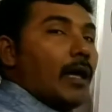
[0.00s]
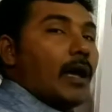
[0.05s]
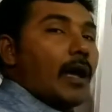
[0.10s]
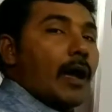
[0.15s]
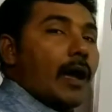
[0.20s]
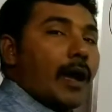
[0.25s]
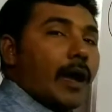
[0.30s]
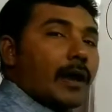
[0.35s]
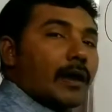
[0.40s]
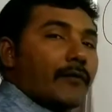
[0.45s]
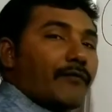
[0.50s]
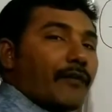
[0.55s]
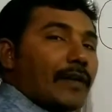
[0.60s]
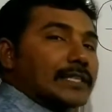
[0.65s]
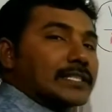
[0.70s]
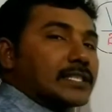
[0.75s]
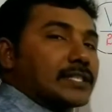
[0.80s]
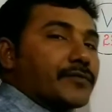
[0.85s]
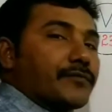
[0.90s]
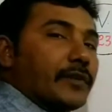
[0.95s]
And
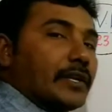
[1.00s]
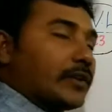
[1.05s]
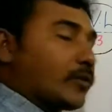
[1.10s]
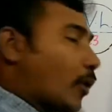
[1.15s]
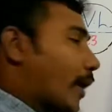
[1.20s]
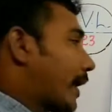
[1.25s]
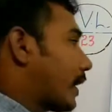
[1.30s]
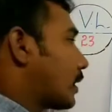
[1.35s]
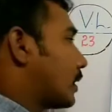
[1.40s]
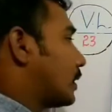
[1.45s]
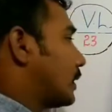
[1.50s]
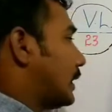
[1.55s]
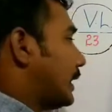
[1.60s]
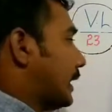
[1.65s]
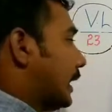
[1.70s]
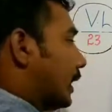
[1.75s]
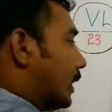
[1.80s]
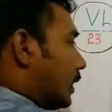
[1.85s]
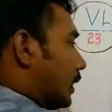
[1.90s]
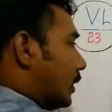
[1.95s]
first we take
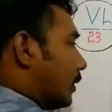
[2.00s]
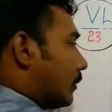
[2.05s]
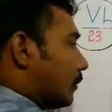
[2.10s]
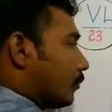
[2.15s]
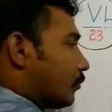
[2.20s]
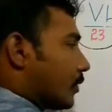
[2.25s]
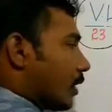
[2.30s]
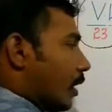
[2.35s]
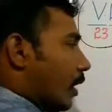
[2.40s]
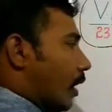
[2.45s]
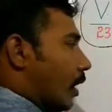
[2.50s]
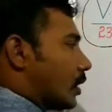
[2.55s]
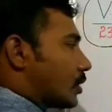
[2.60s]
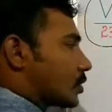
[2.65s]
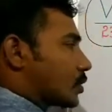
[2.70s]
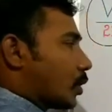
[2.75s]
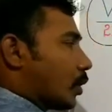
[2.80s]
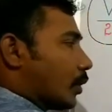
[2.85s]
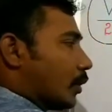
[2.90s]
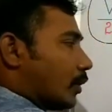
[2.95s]
in.
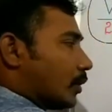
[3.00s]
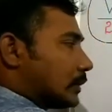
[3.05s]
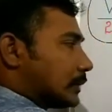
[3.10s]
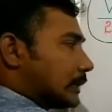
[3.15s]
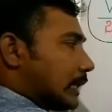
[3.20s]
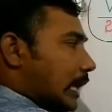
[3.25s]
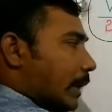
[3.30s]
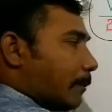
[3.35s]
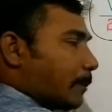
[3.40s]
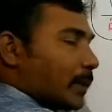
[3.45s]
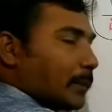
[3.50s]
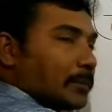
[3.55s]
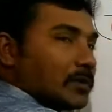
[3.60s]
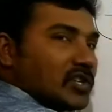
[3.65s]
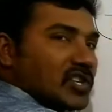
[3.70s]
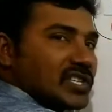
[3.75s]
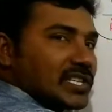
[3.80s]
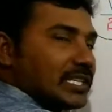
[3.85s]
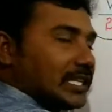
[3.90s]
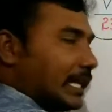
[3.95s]
So the
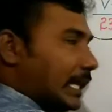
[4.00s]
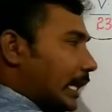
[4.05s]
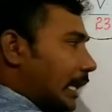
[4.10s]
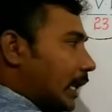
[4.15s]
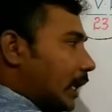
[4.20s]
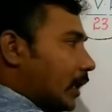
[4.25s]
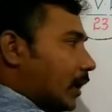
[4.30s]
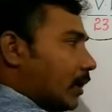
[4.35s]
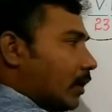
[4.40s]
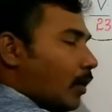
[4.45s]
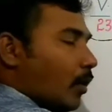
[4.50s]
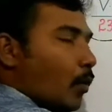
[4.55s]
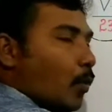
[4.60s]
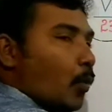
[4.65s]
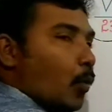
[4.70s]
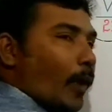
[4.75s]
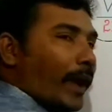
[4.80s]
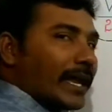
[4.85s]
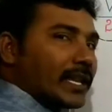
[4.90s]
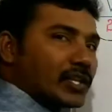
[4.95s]
preposition in,
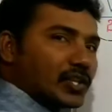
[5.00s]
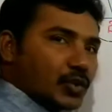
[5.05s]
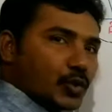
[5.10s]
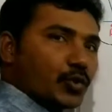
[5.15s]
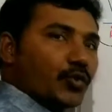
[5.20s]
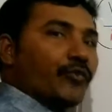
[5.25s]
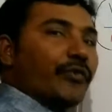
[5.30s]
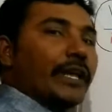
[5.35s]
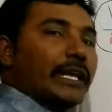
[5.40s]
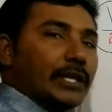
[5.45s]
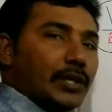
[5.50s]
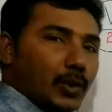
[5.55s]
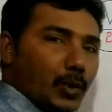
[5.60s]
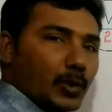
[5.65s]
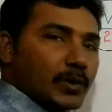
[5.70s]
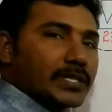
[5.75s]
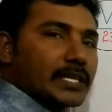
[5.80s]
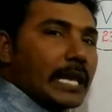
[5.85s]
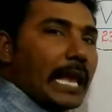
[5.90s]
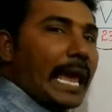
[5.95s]
when should we
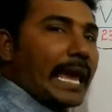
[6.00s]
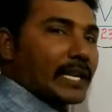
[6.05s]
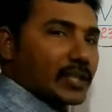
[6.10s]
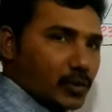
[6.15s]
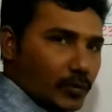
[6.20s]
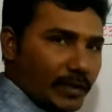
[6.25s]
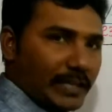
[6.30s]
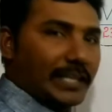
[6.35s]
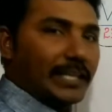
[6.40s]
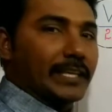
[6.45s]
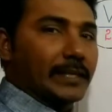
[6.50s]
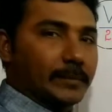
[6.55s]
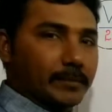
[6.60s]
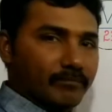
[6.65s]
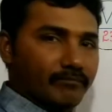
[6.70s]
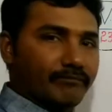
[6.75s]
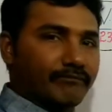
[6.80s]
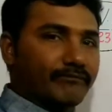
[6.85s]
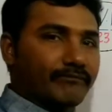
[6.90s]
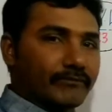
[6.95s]
use actually?
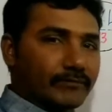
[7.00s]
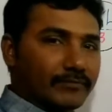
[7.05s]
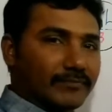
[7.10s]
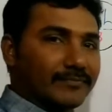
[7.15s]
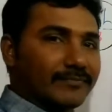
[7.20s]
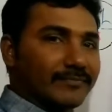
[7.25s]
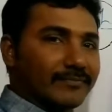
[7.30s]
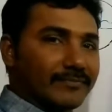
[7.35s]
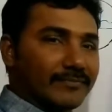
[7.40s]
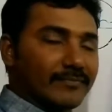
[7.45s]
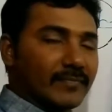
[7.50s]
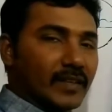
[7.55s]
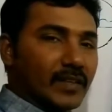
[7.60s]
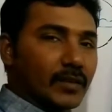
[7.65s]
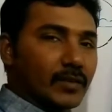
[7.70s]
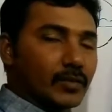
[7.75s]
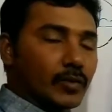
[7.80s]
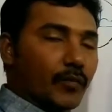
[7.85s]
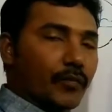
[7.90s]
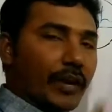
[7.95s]

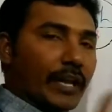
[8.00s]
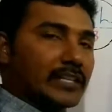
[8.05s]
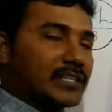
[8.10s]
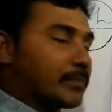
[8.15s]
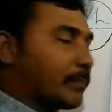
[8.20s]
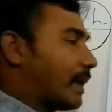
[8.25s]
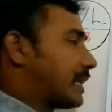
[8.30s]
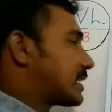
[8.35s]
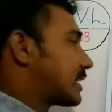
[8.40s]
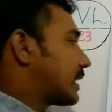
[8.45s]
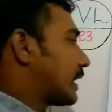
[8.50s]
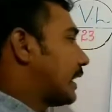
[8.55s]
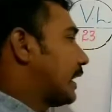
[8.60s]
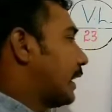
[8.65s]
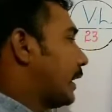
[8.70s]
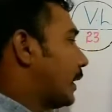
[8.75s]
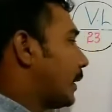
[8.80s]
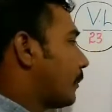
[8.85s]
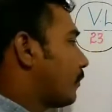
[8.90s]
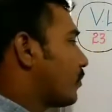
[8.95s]
So friends,
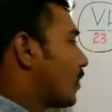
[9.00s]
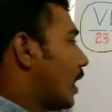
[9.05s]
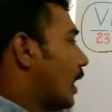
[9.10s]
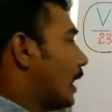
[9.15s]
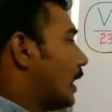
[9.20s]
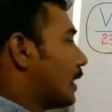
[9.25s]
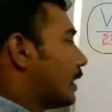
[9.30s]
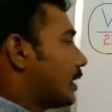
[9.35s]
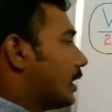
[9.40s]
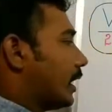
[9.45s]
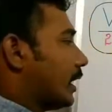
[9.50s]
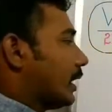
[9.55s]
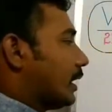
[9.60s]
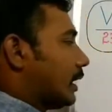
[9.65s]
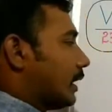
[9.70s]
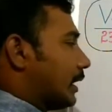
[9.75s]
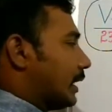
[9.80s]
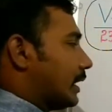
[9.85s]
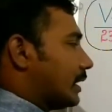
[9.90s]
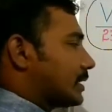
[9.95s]
basically
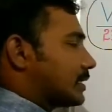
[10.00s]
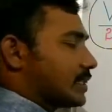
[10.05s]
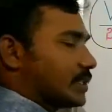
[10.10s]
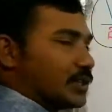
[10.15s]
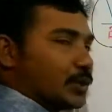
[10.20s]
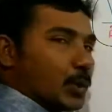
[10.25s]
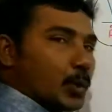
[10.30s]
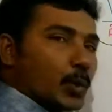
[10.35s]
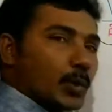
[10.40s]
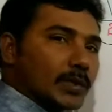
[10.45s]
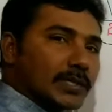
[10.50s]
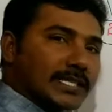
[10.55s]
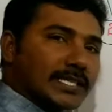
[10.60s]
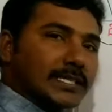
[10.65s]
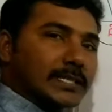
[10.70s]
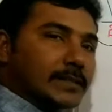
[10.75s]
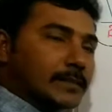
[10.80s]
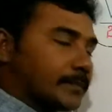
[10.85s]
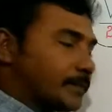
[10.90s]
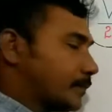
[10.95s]
in is
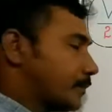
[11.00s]
used